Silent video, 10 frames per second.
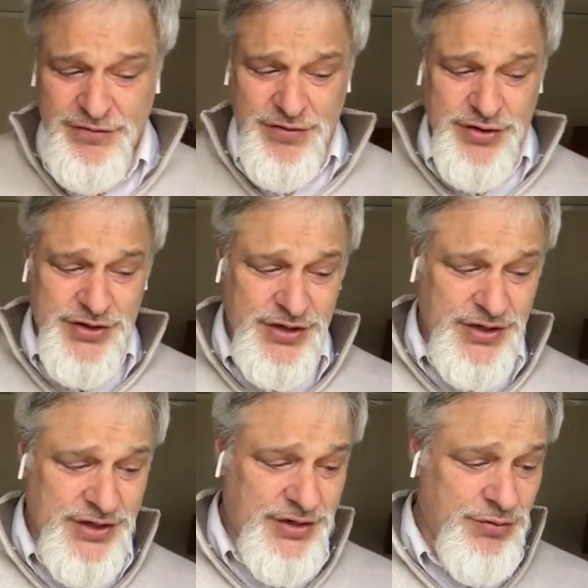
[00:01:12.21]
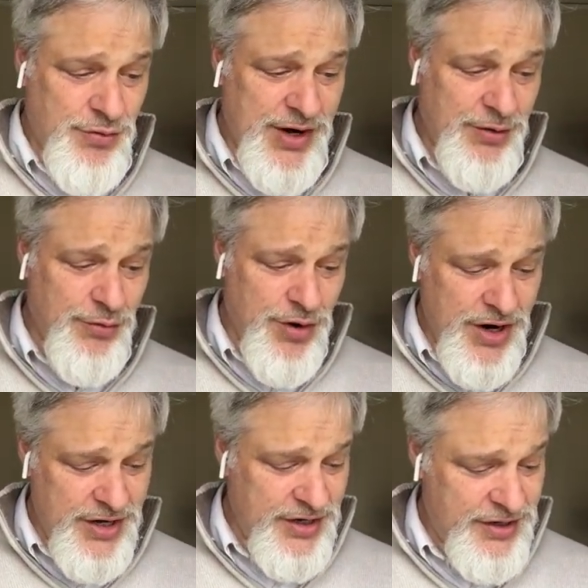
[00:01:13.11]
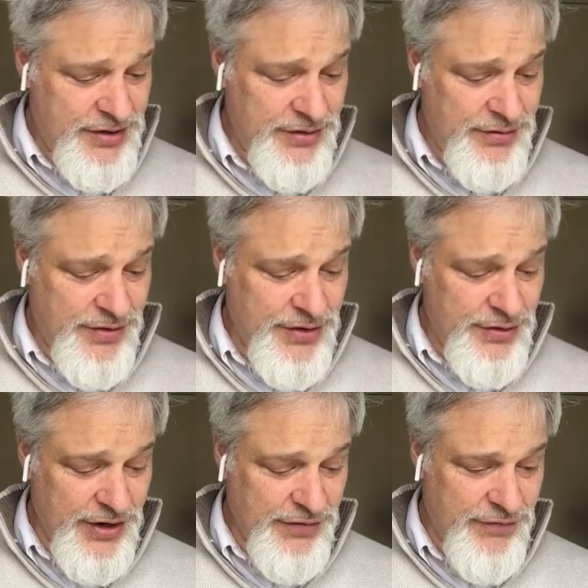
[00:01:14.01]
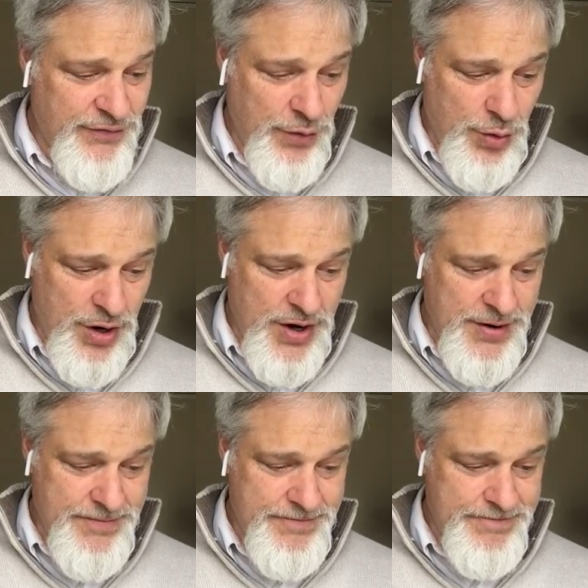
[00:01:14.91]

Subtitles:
verses 21 to 34.